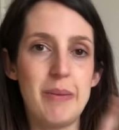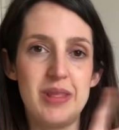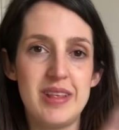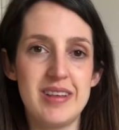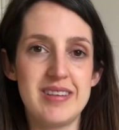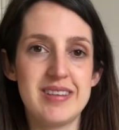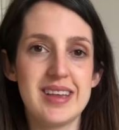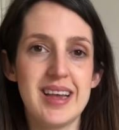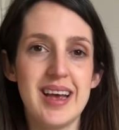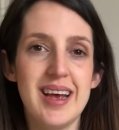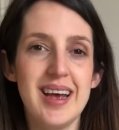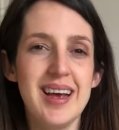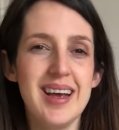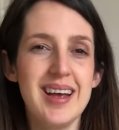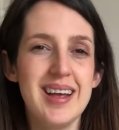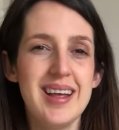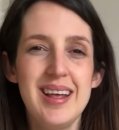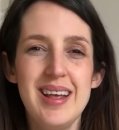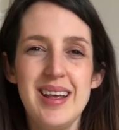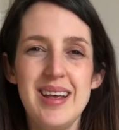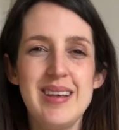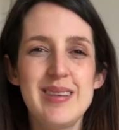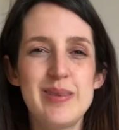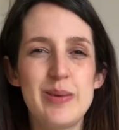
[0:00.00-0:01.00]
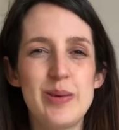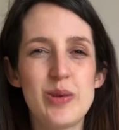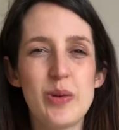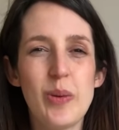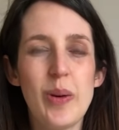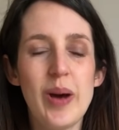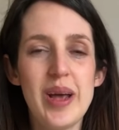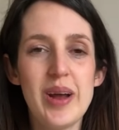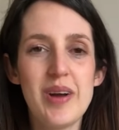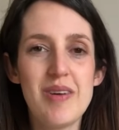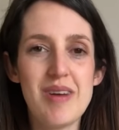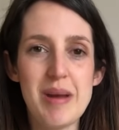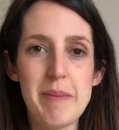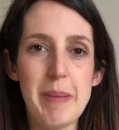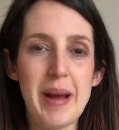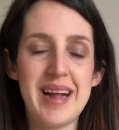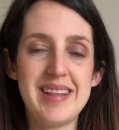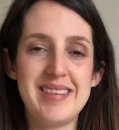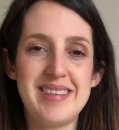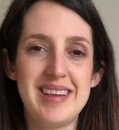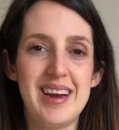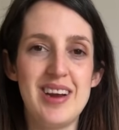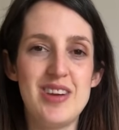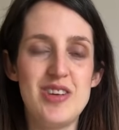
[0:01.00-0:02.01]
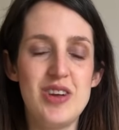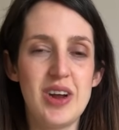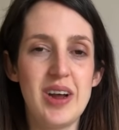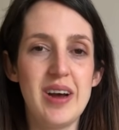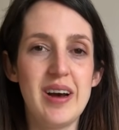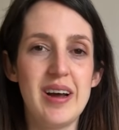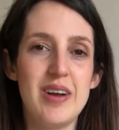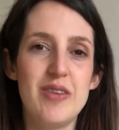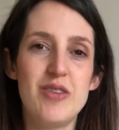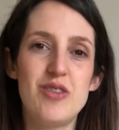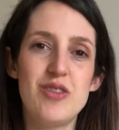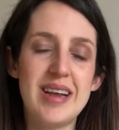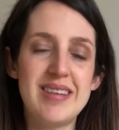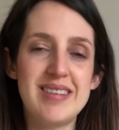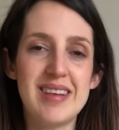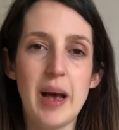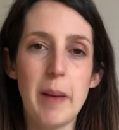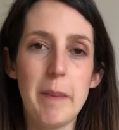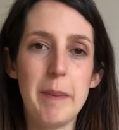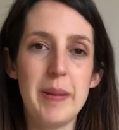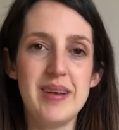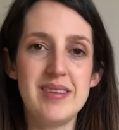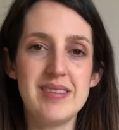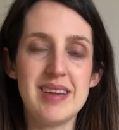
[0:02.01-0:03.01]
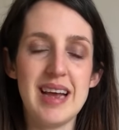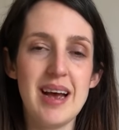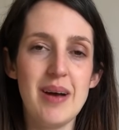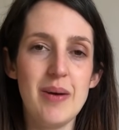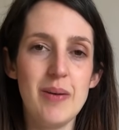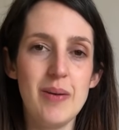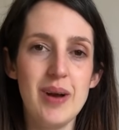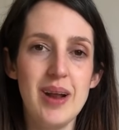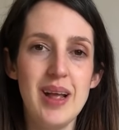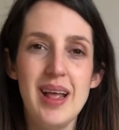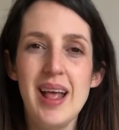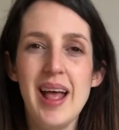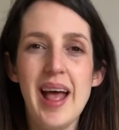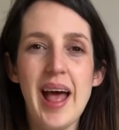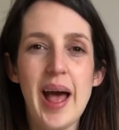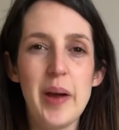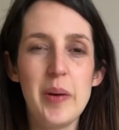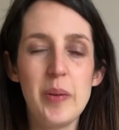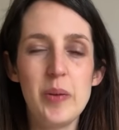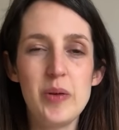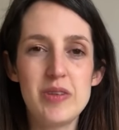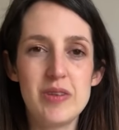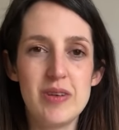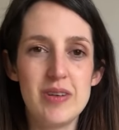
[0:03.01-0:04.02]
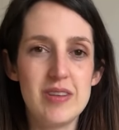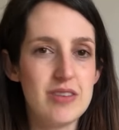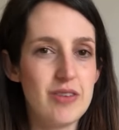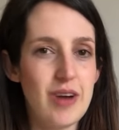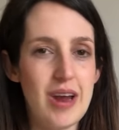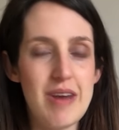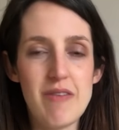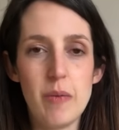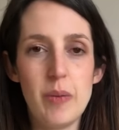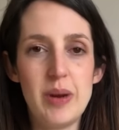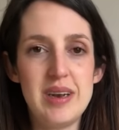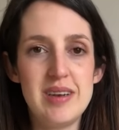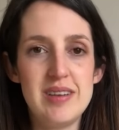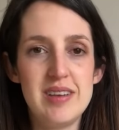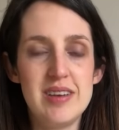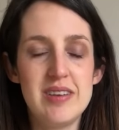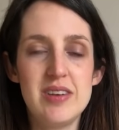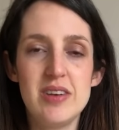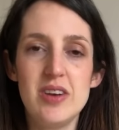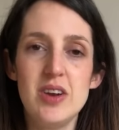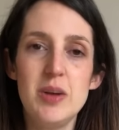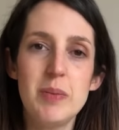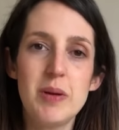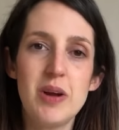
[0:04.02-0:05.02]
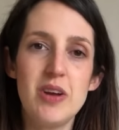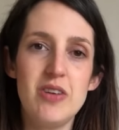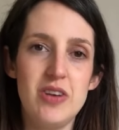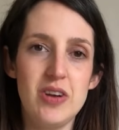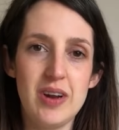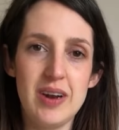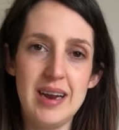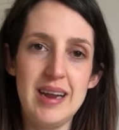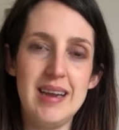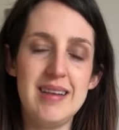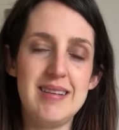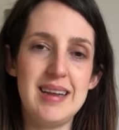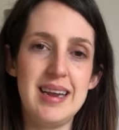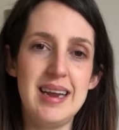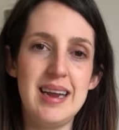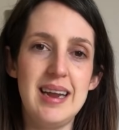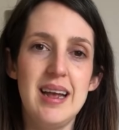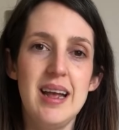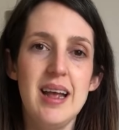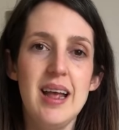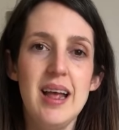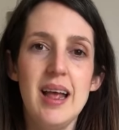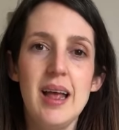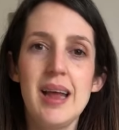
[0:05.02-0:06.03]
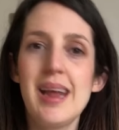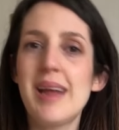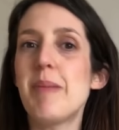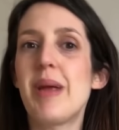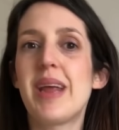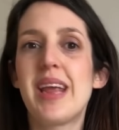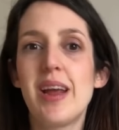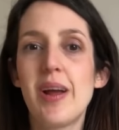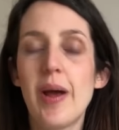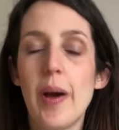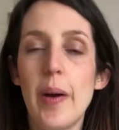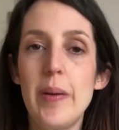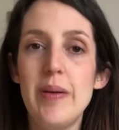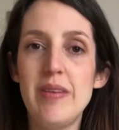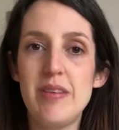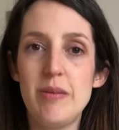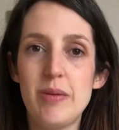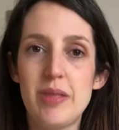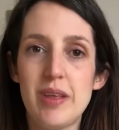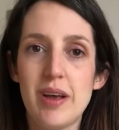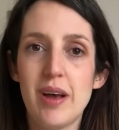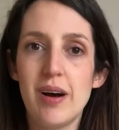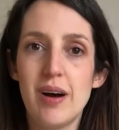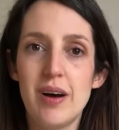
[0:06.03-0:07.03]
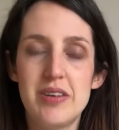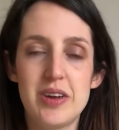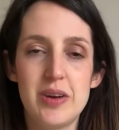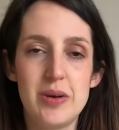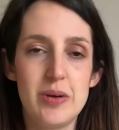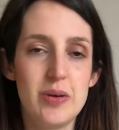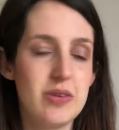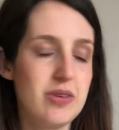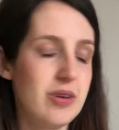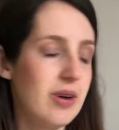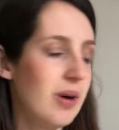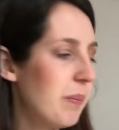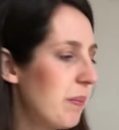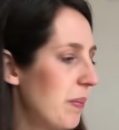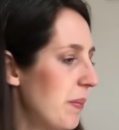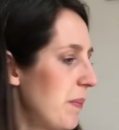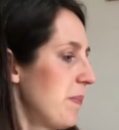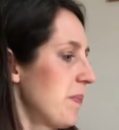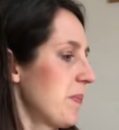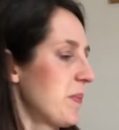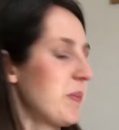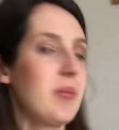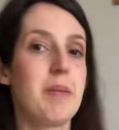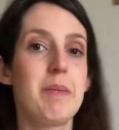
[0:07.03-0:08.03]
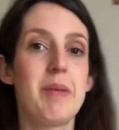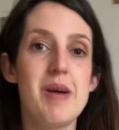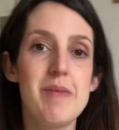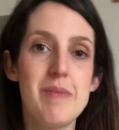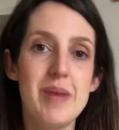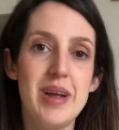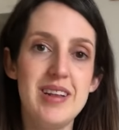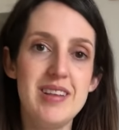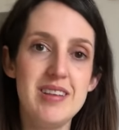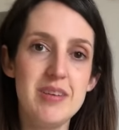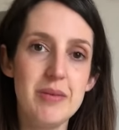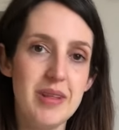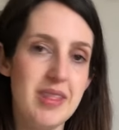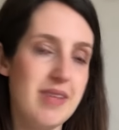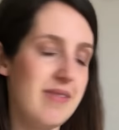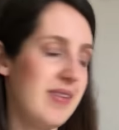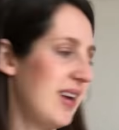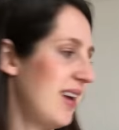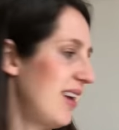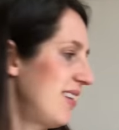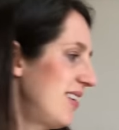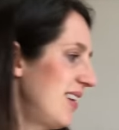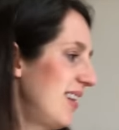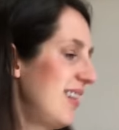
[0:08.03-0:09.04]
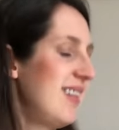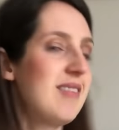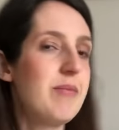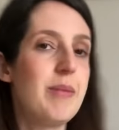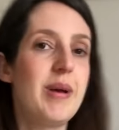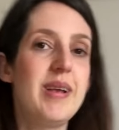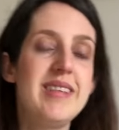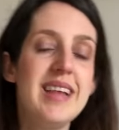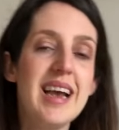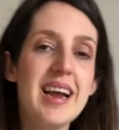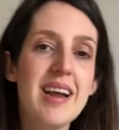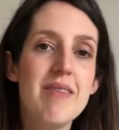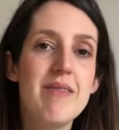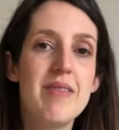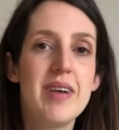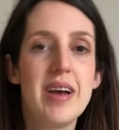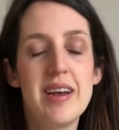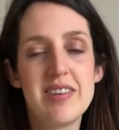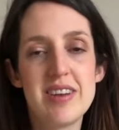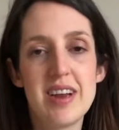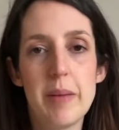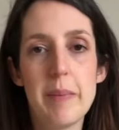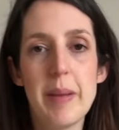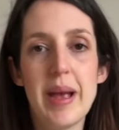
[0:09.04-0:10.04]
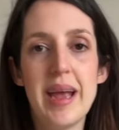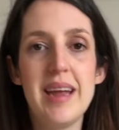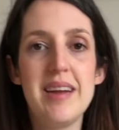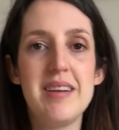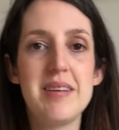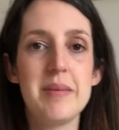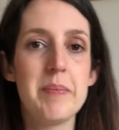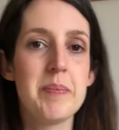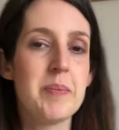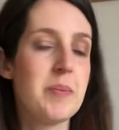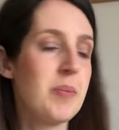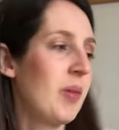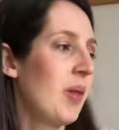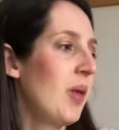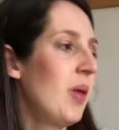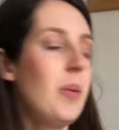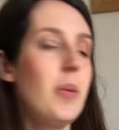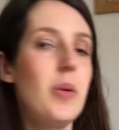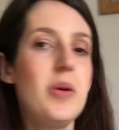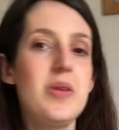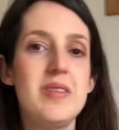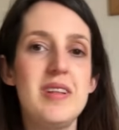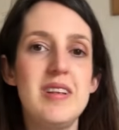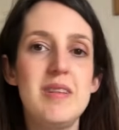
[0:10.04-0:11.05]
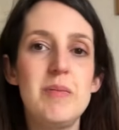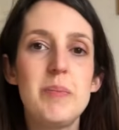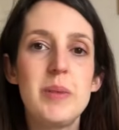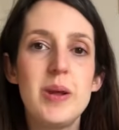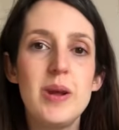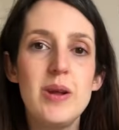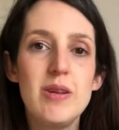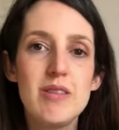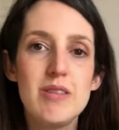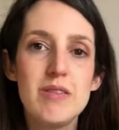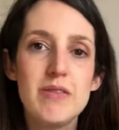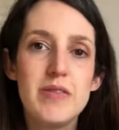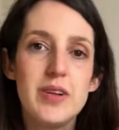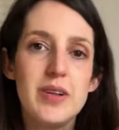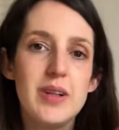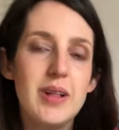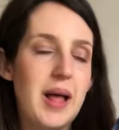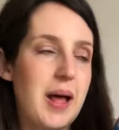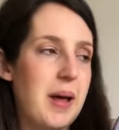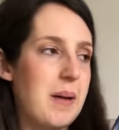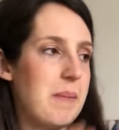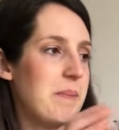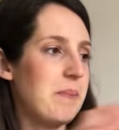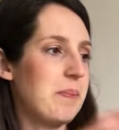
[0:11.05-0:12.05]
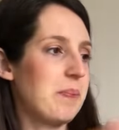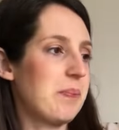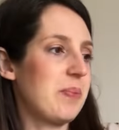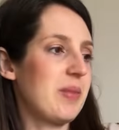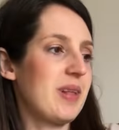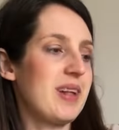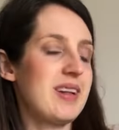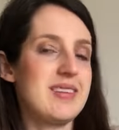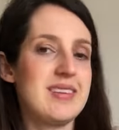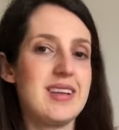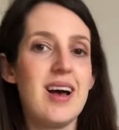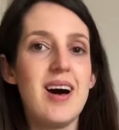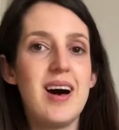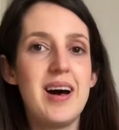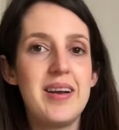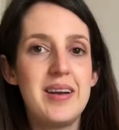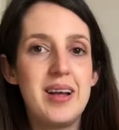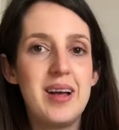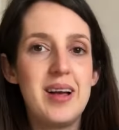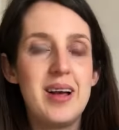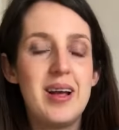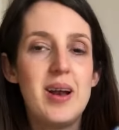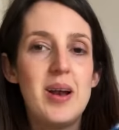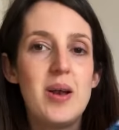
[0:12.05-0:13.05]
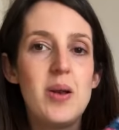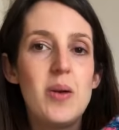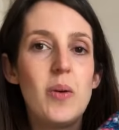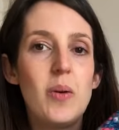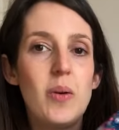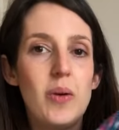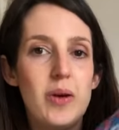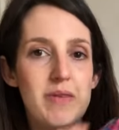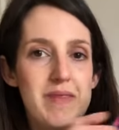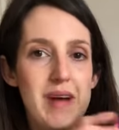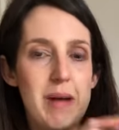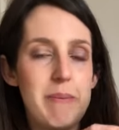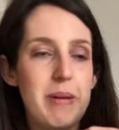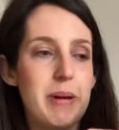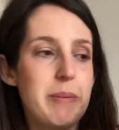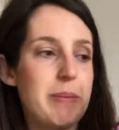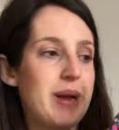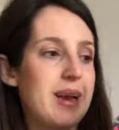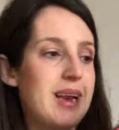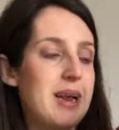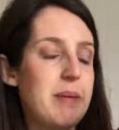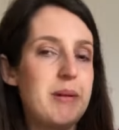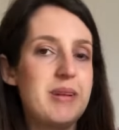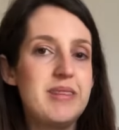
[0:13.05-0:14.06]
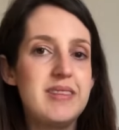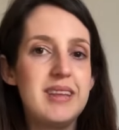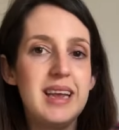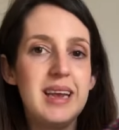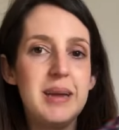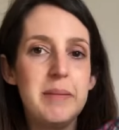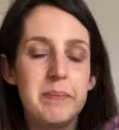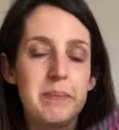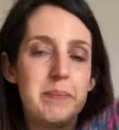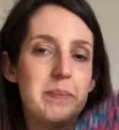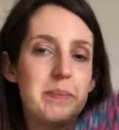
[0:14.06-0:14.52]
it with a skirt so it's quite a great pattern because you can kind of dress it up and down and also it's great for winter too because you can easily make it cozy with a cardigan on top. But I've made two other versions. My second version I made was in this beautiful um, Tana lawn fabric by Liberty